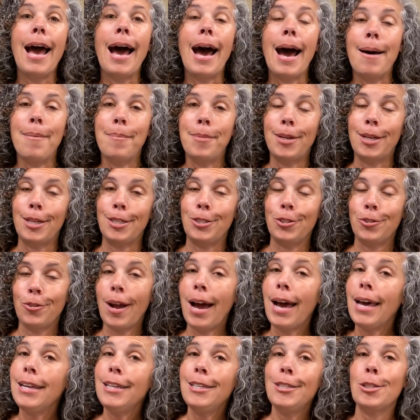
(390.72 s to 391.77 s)
I'm going to
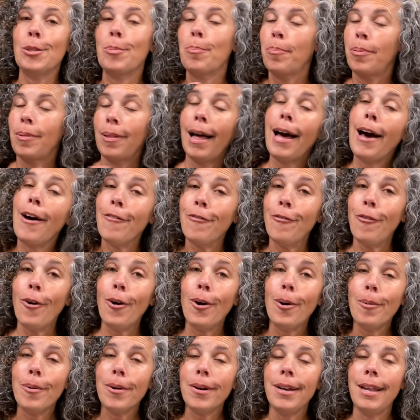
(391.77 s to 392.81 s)
try to just plow
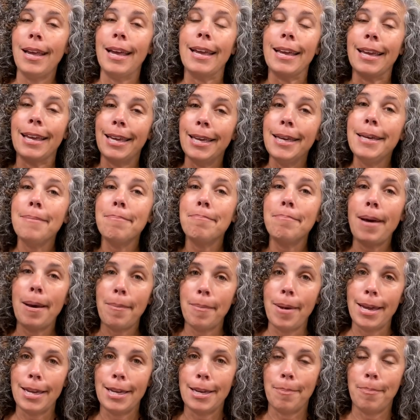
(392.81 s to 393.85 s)
forward and get my
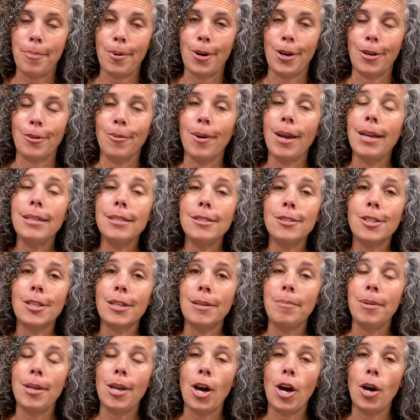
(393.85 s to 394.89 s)
makeup on. Randy's going
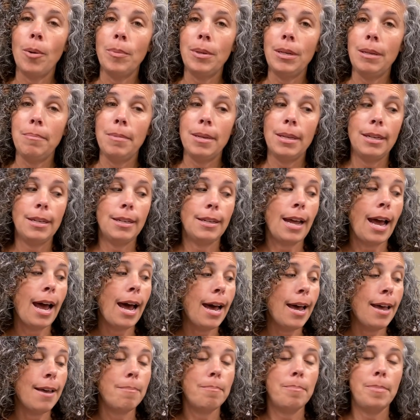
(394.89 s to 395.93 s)
to be home any minute.
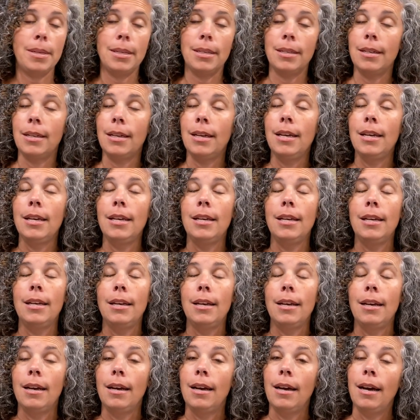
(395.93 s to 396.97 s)
I have been,
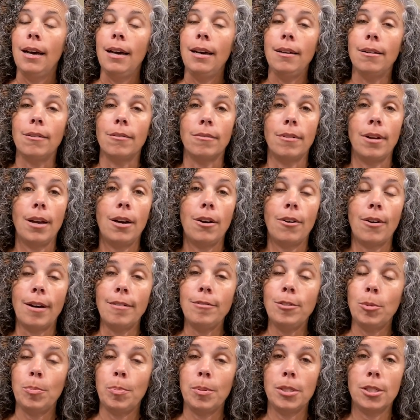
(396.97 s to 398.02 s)
I don't know, I've
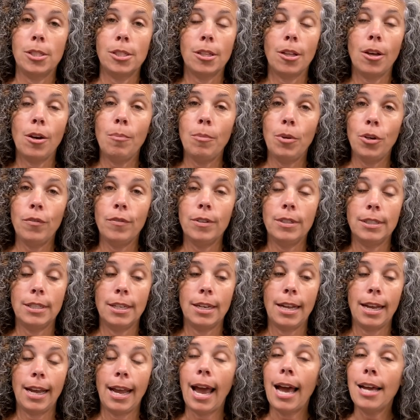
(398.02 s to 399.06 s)
just been slow moving
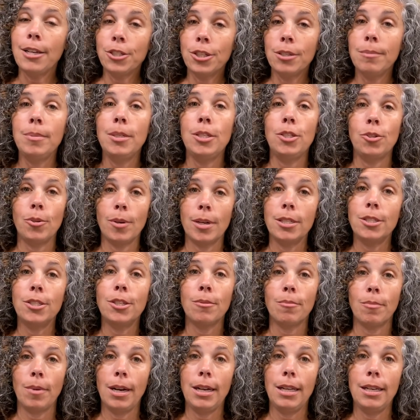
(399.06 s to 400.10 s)
today. I should be dressed
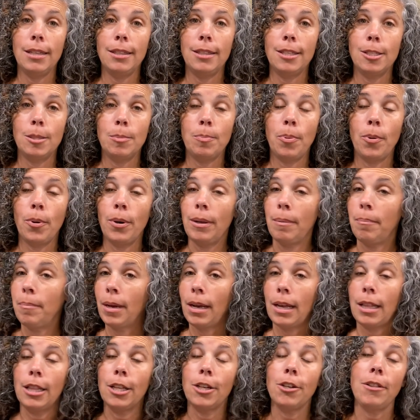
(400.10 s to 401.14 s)
and ready at this point,
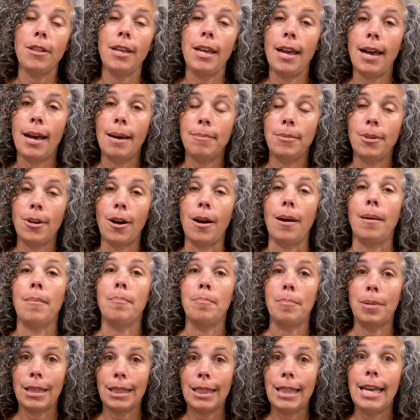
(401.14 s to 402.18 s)
but clearly I'm
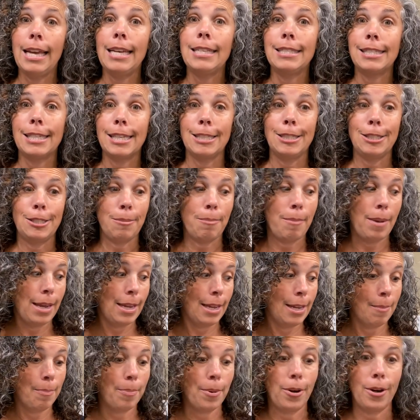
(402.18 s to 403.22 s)
not. But let's get some
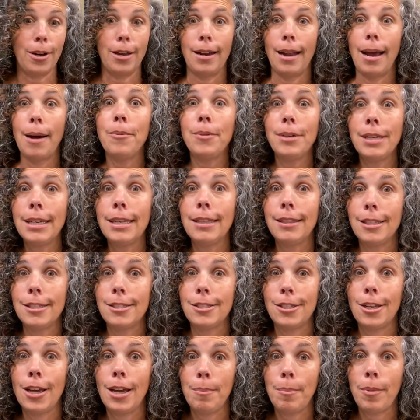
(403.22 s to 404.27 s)
makeup on. I want to get this
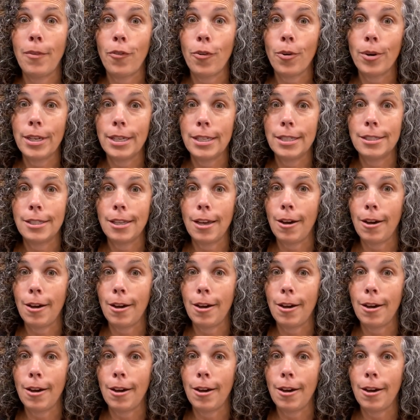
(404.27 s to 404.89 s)
done before he gets